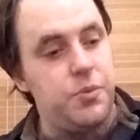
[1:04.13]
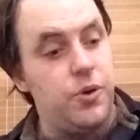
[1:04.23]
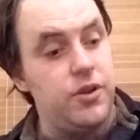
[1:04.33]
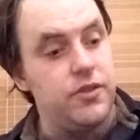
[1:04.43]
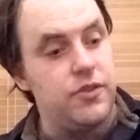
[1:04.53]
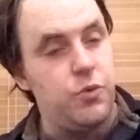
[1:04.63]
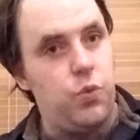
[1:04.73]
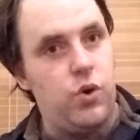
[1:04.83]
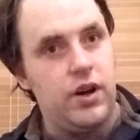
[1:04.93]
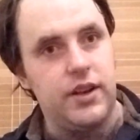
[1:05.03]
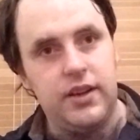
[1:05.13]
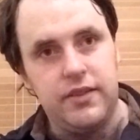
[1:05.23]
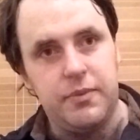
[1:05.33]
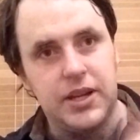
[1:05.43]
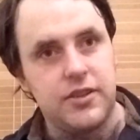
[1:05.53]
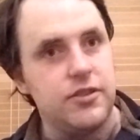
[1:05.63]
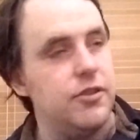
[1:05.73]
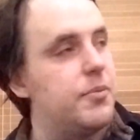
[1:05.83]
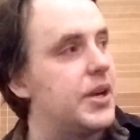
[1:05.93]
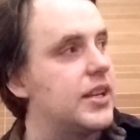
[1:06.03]
was one of my 2
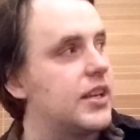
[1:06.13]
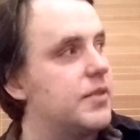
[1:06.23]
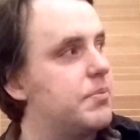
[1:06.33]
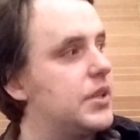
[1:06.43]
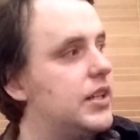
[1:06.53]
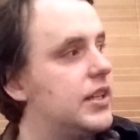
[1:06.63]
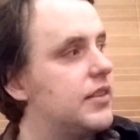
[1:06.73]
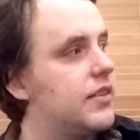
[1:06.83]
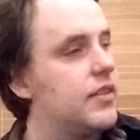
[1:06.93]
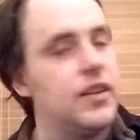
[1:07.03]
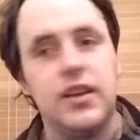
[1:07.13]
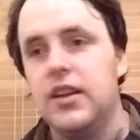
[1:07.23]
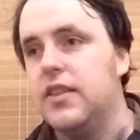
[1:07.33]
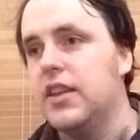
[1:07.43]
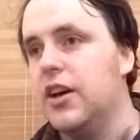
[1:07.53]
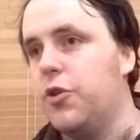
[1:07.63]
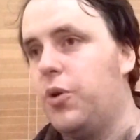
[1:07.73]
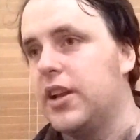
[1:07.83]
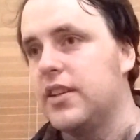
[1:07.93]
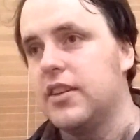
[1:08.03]
remaining implants. The other
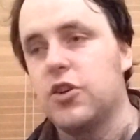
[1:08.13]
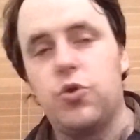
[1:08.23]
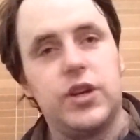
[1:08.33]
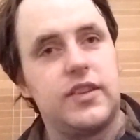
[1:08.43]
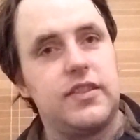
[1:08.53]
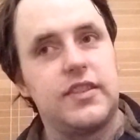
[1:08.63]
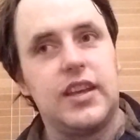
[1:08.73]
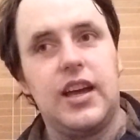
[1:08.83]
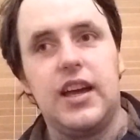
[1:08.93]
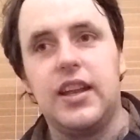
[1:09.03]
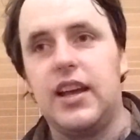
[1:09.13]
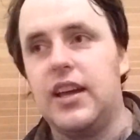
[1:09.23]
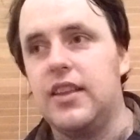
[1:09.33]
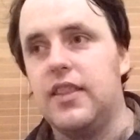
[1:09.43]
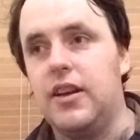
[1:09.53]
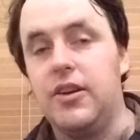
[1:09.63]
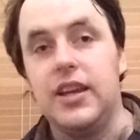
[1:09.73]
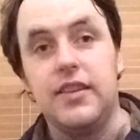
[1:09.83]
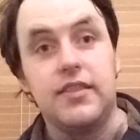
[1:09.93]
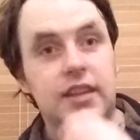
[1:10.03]
one I did a quick scan, and there
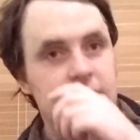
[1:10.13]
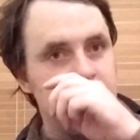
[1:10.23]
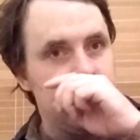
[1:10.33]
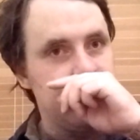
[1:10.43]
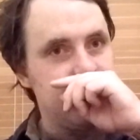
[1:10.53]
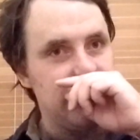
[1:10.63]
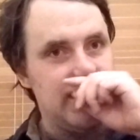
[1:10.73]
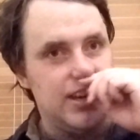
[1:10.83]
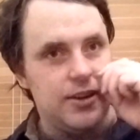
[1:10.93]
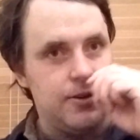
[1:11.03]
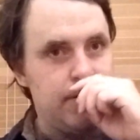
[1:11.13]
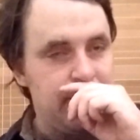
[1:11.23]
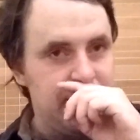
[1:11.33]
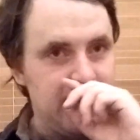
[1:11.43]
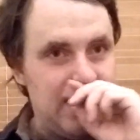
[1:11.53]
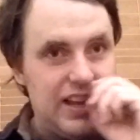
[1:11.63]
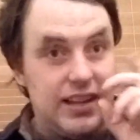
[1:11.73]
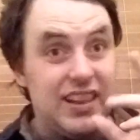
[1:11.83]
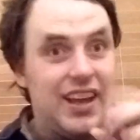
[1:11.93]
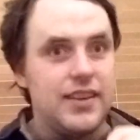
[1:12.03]
is technology here.
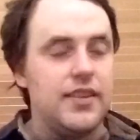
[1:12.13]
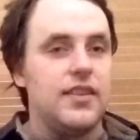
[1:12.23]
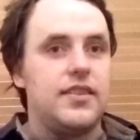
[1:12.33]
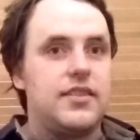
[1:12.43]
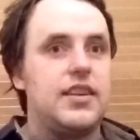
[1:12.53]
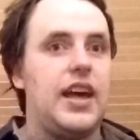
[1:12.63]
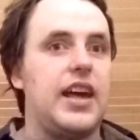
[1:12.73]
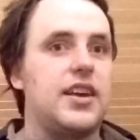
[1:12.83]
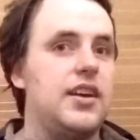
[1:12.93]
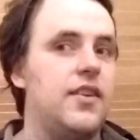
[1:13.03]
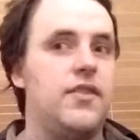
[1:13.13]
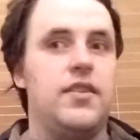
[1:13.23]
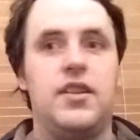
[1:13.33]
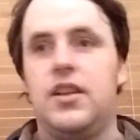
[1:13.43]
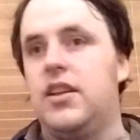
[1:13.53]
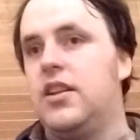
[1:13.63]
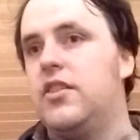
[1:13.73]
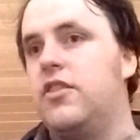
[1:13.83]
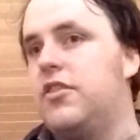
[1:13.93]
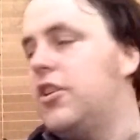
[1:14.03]
Enlightened tech.
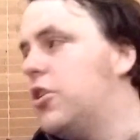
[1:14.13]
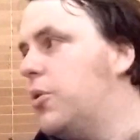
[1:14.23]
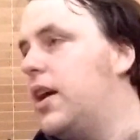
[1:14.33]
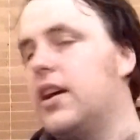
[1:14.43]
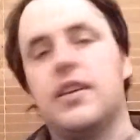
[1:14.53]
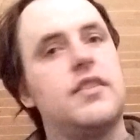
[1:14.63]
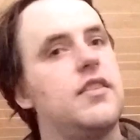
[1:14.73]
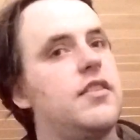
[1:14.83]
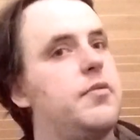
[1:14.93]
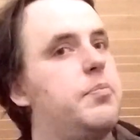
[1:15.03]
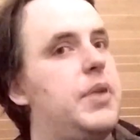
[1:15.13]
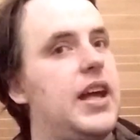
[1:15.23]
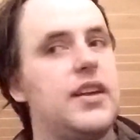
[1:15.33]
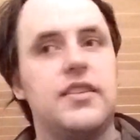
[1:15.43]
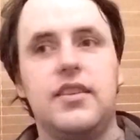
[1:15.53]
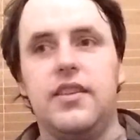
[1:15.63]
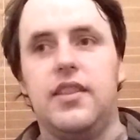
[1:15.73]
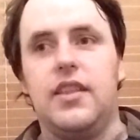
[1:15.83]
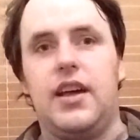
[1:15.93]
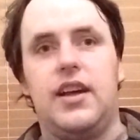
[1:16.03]
So I suspect
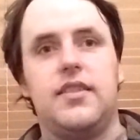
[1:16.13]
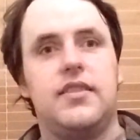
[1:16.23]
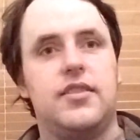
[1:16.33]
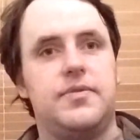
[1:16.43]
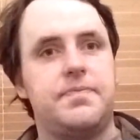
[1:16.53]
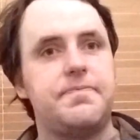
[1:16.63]
that